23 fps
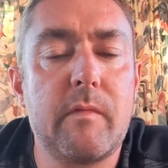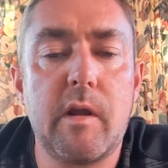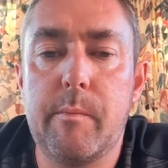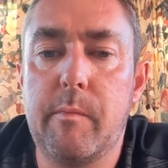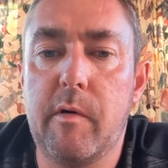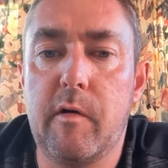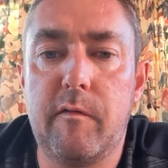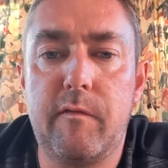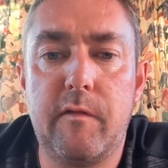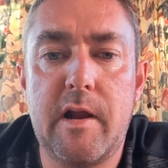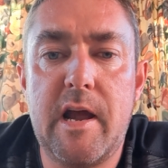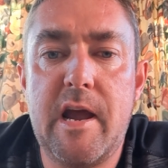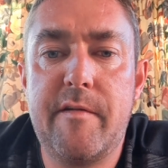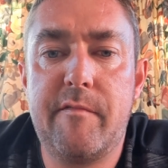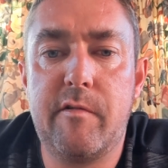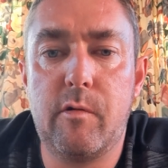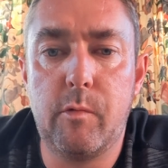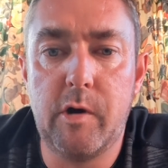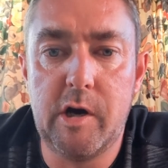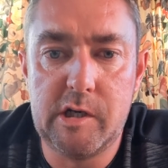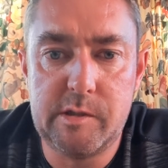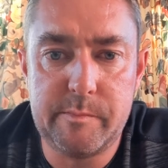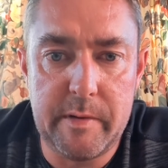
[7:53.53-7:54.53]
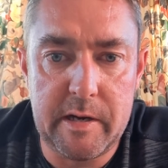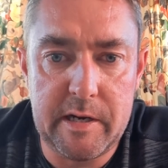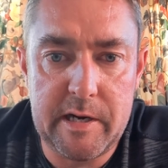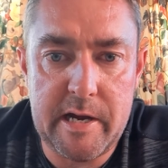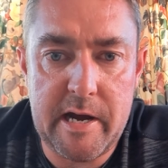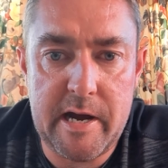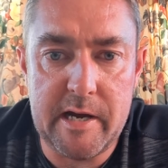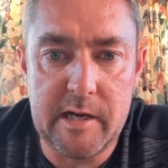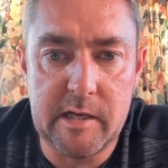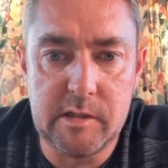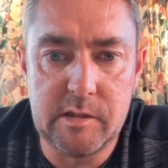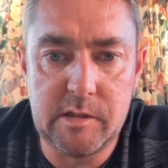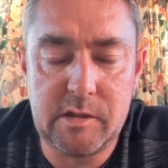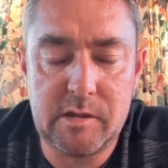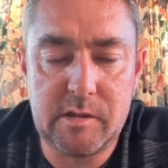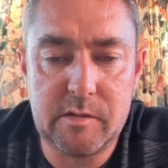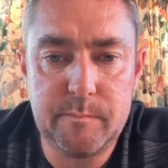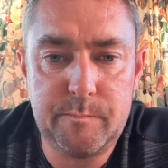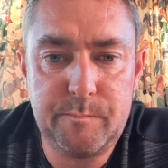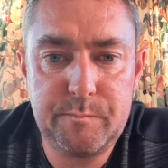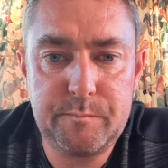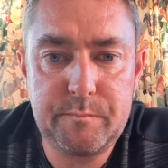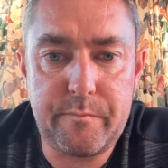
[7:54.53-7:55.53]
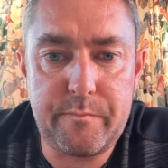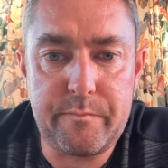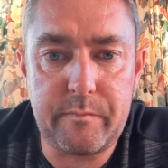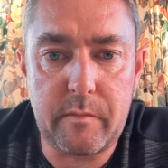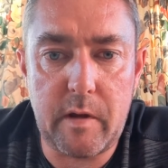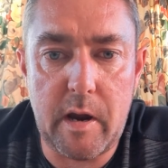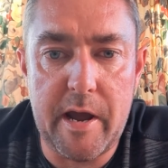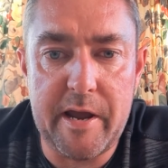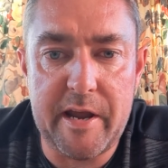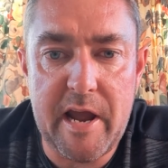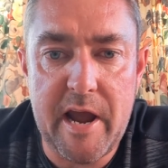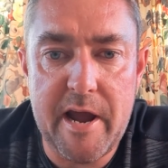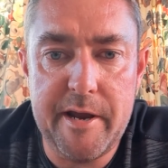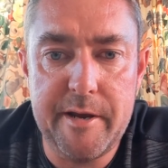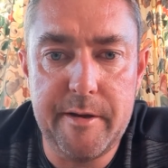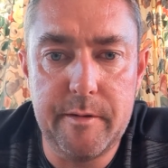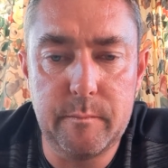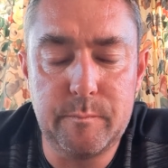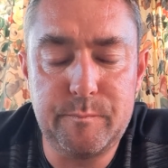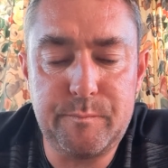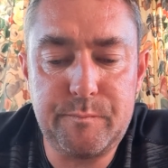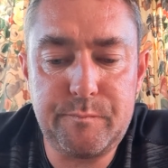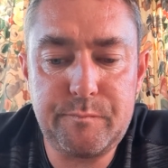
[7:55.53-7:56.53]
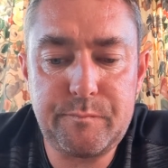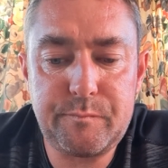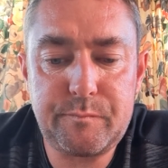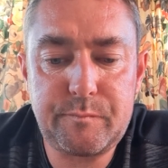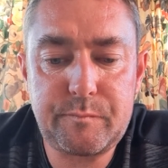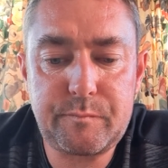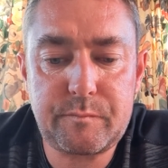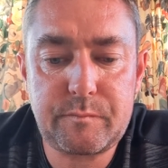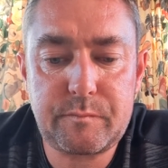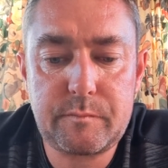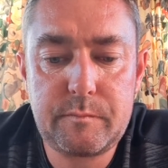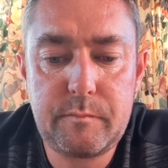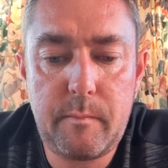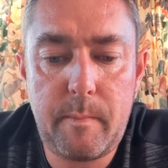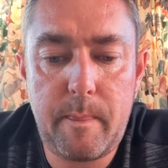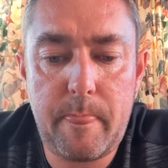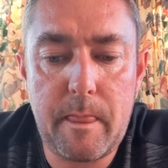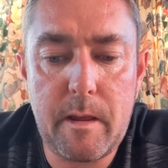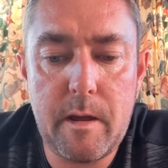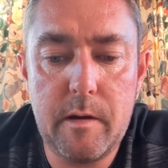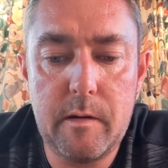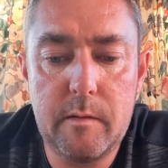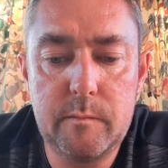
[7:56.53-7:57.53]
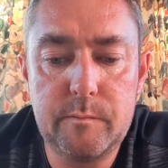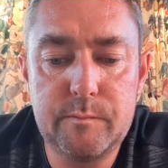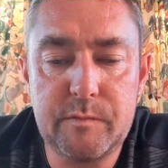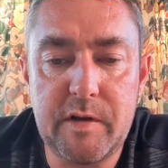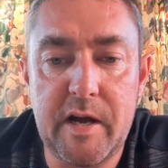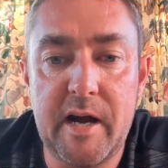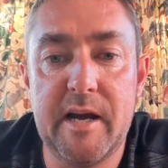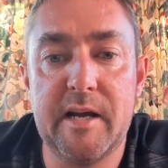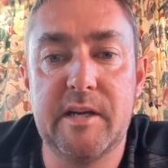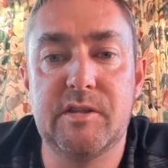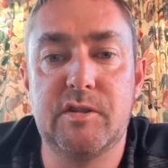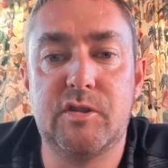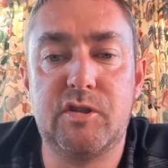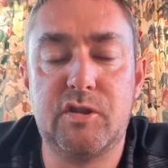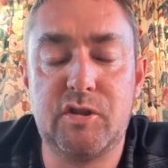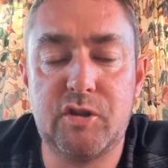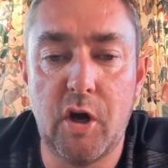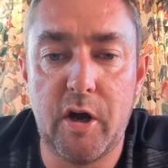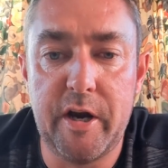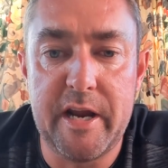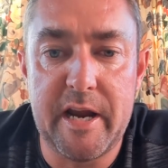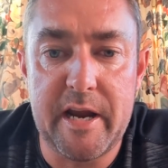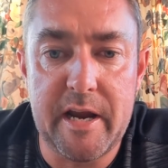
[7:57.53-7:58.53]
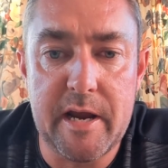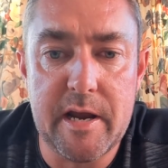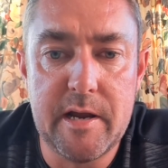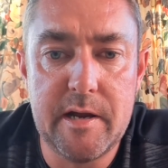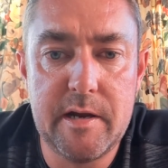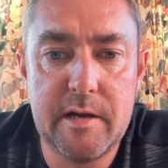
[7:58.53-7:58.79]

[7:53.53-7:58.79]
But flavour wise, man, that is, again, that is stunning.